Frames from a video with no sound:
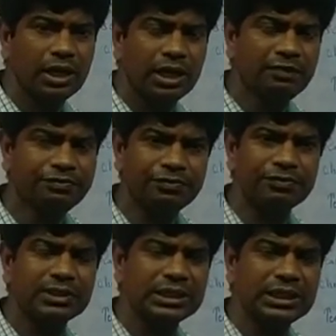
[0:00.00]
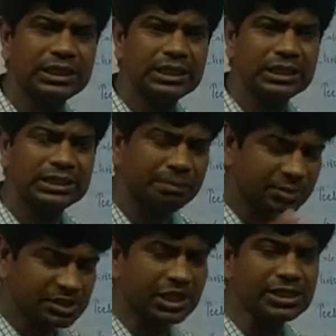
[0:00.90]
If the
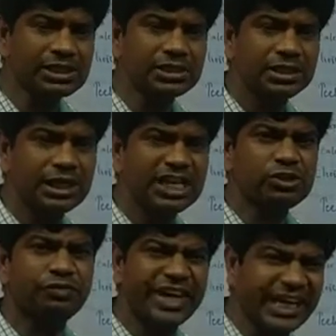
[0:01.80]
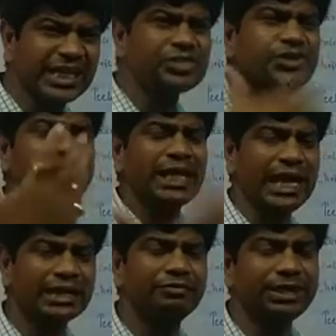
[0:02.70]
business is of industrial
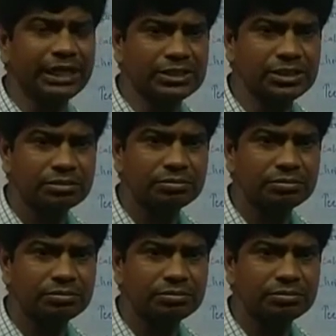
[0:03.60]
activities,